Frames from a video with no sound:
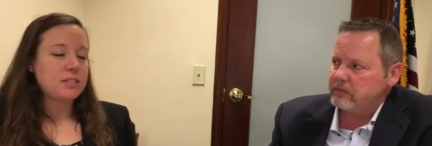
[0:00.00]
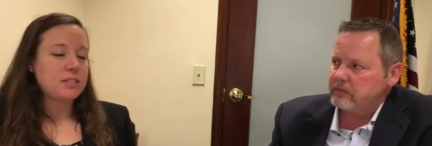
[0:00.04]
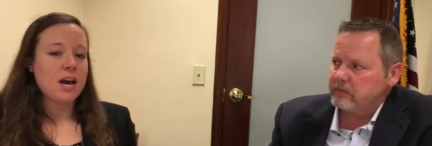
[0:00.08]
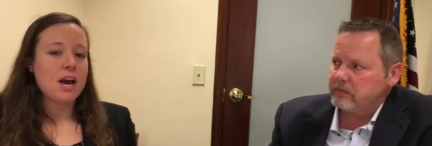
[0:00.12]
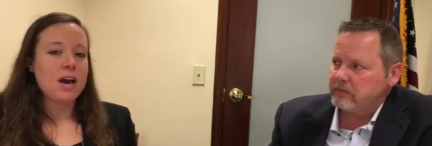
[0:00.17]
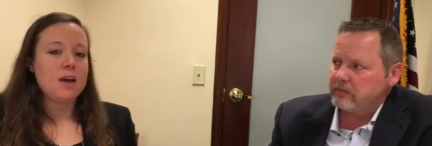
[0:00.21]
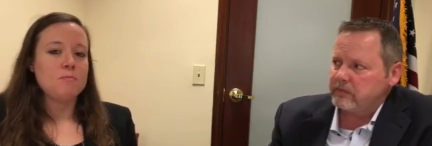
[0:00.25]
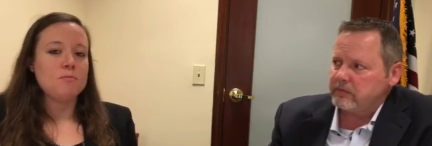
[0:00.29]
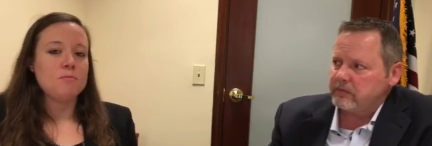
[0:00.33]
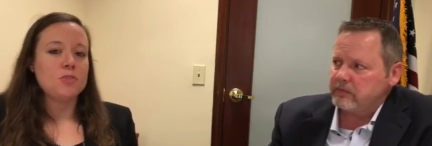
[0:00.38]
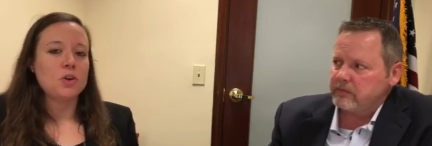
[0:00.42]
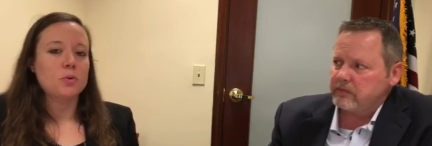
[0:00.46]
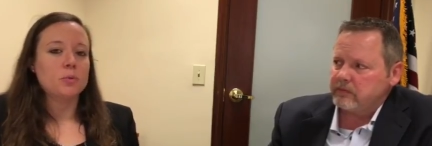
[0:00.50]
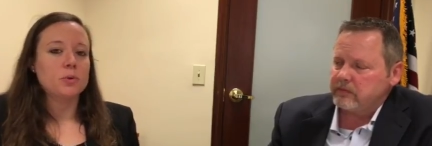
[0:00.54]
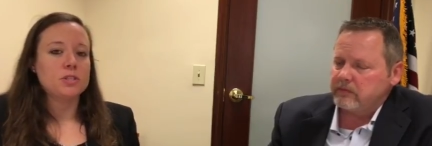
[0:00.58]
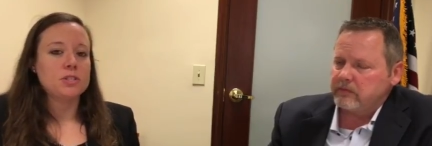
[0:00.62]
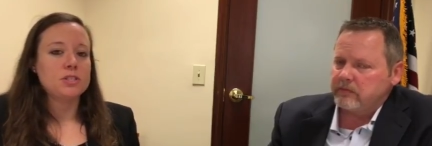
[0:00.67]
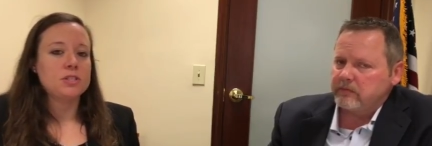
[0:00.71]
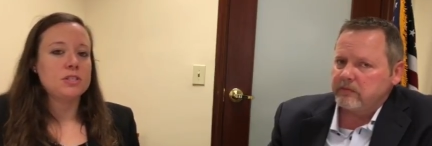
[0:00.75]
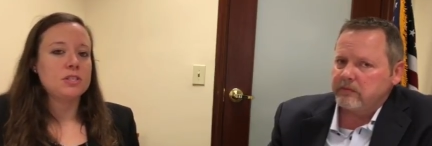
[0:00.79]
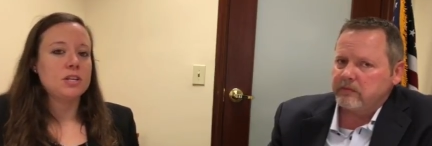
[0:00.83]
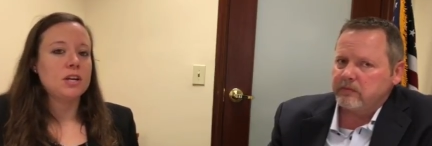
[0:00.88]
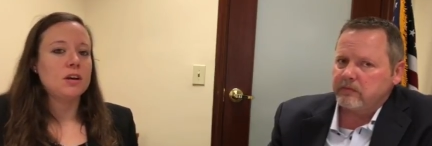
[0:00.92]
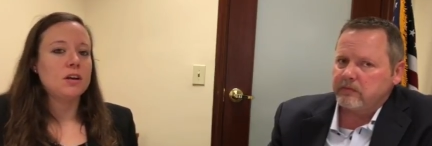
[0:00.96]
Speaker 1: time there were
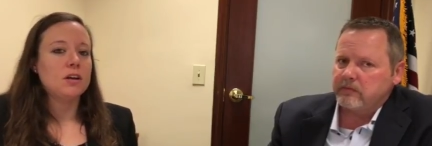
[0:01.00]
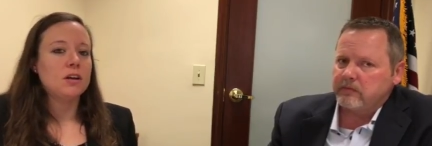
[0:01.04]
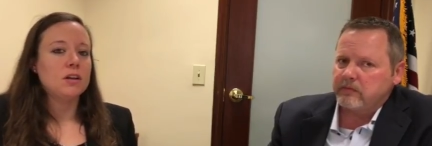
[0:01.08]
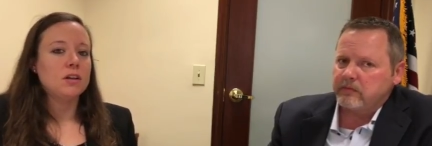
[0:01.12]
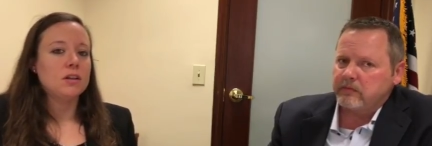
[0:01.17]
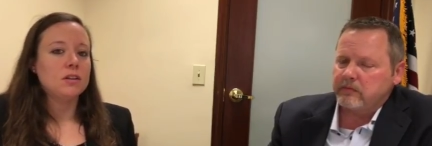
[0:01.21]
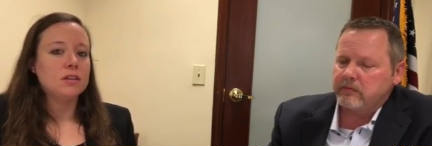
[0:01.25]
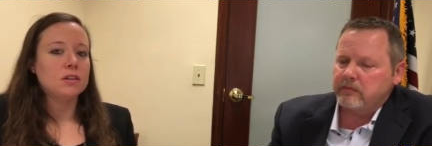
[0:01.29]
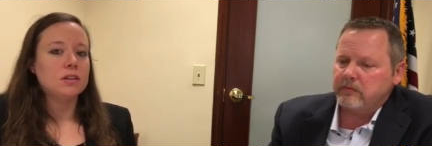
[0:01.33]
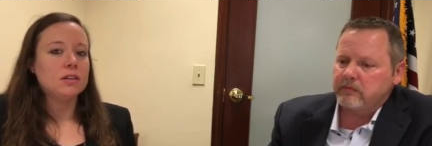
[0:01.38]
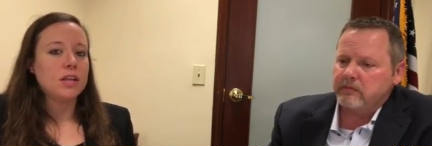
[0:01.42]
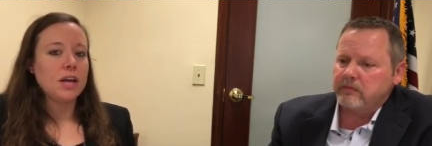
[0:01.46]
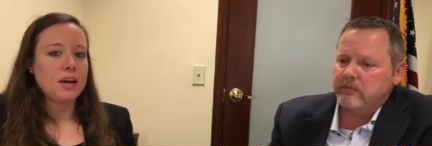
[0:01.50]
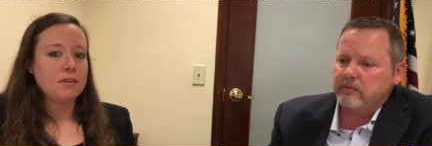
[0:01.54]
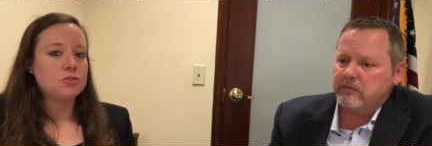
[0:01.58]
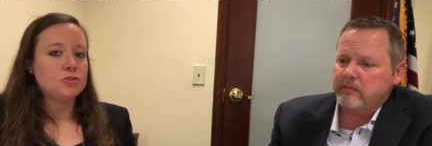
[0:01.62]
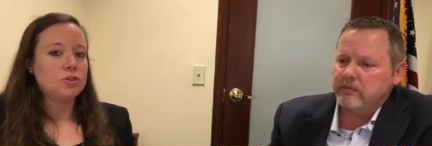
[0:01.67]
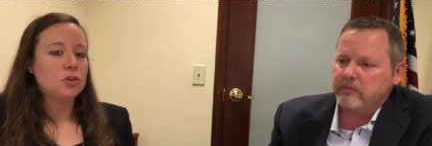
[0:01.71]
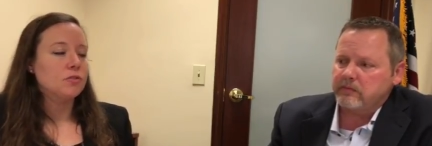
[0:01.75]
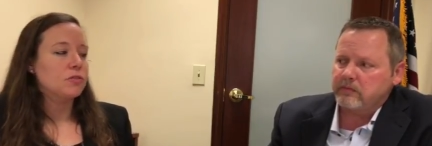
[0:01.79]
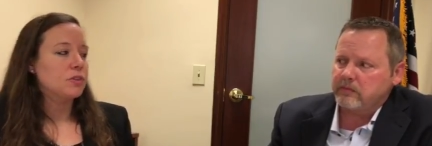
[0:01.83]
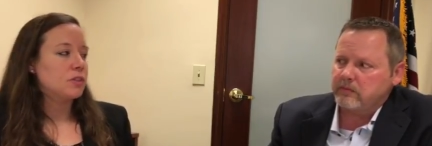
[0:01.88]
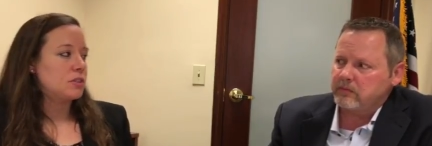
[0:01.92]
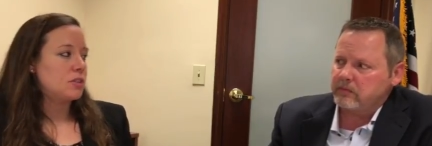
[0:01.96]
still
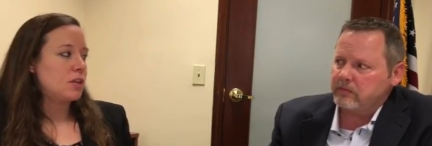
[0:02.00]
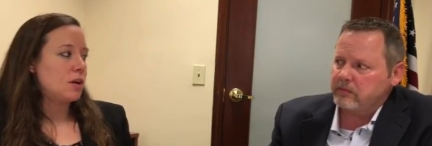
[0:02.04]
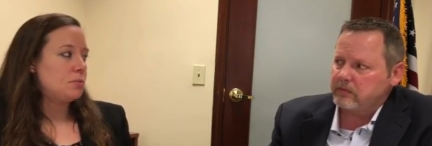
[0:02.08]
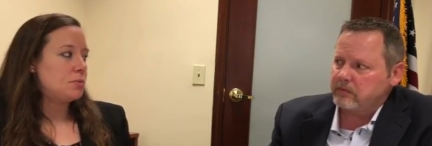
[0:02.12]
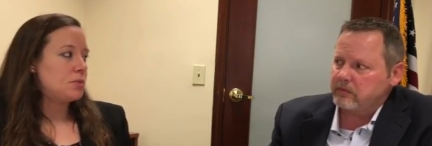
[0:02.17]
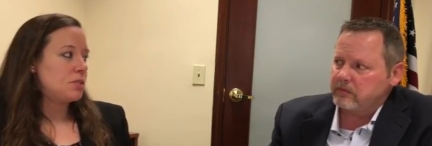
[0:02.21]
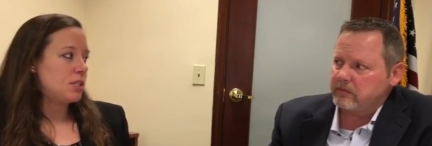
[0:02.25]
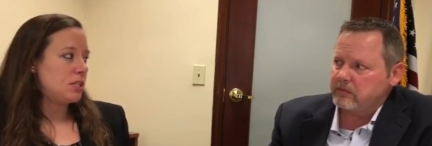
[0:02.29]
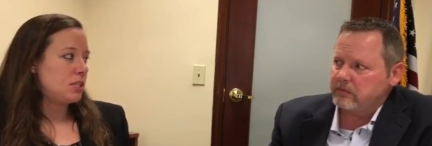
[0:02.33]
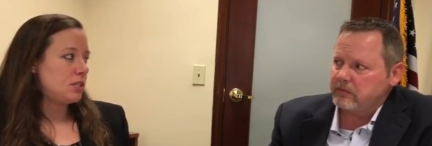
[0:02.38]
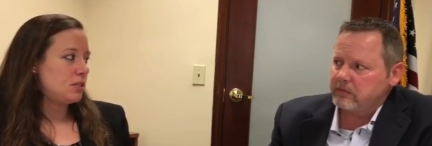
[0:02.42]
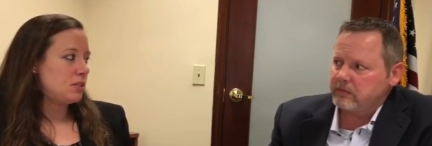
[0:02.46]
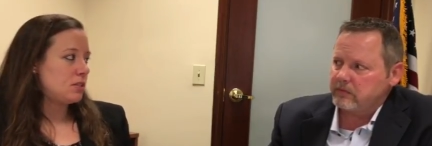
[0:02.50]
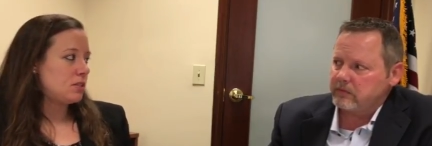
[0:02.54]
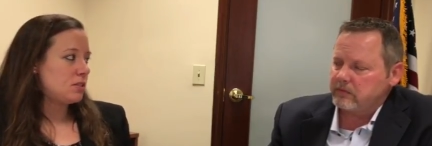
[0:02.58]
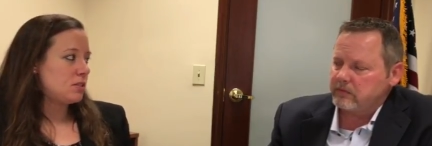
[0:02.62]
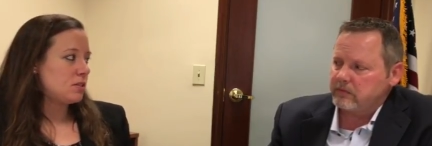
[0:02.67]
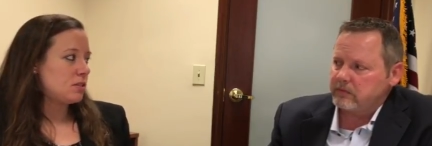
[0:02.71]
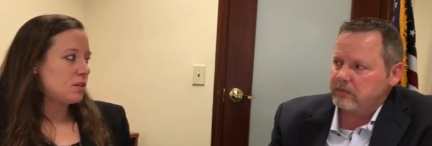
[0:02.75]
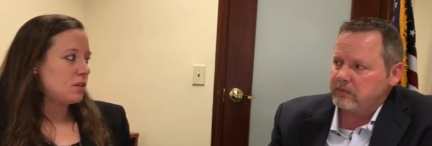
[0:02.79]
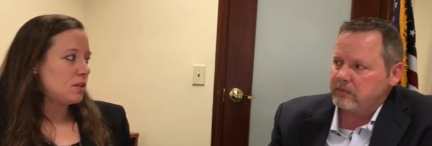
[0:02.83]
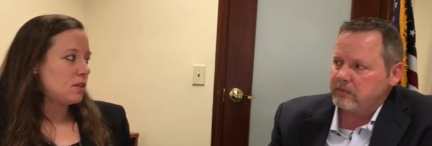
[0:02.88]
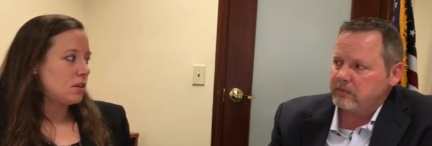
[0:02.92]
leftover substance